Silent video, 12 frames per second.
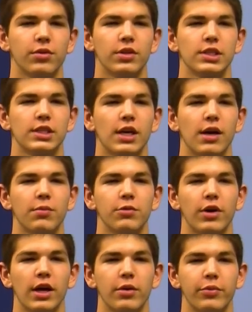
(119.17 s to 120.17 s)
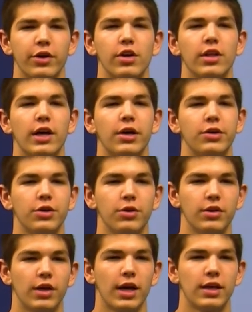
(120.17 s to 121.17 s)
This time around, we are allowing
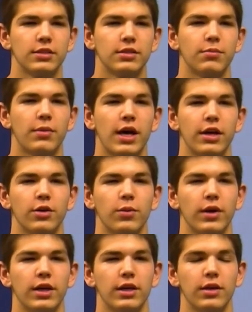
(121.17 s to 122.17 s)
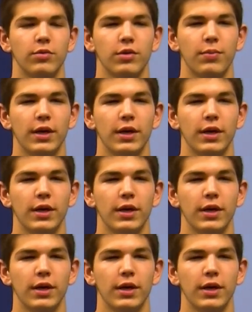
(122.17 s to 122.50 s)
you guys to buy your way in with